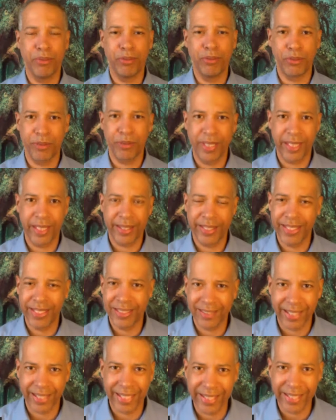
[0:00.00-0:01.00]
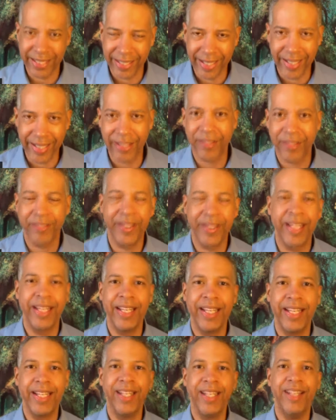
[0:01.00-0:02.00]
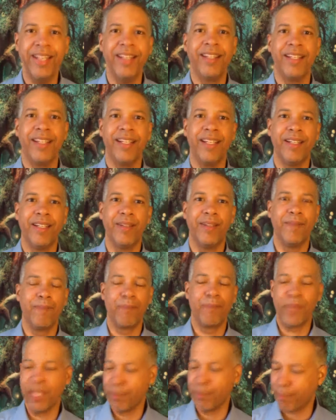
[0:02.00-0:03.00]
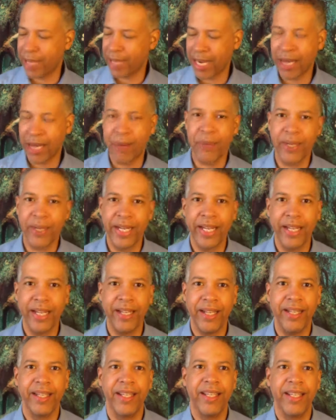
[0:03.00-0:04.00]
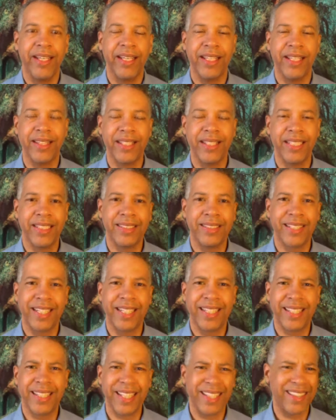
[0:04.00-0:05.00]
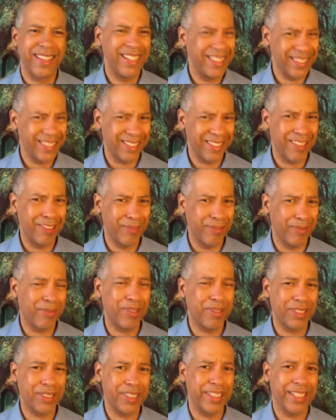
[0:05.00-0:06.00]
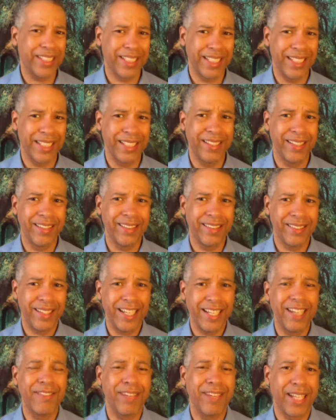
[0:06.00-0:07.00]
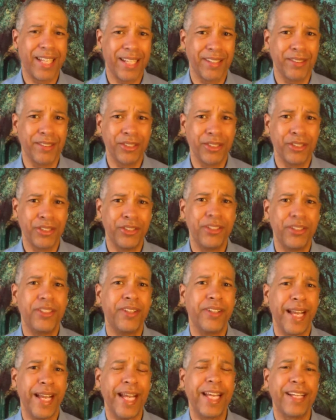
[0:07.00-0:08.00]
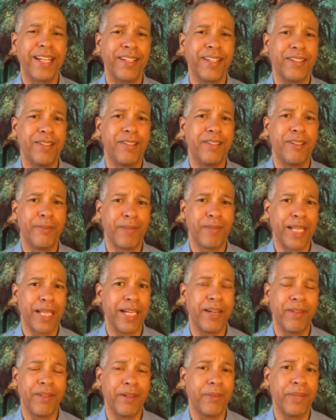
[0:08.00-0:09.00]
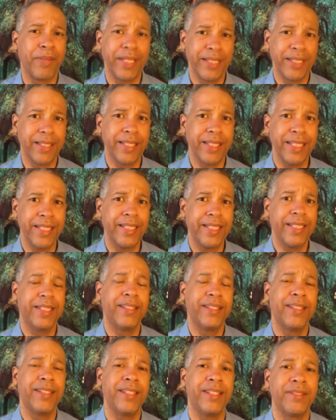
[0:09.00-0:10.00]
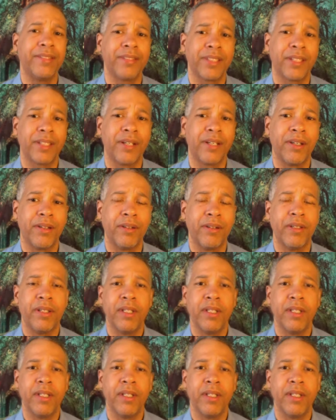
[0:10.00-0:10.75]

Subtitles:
drink things like Gatorade and Powerade and things like that, things are unfortunately have a lot of sugar added to them now in a way that they didn't years ago.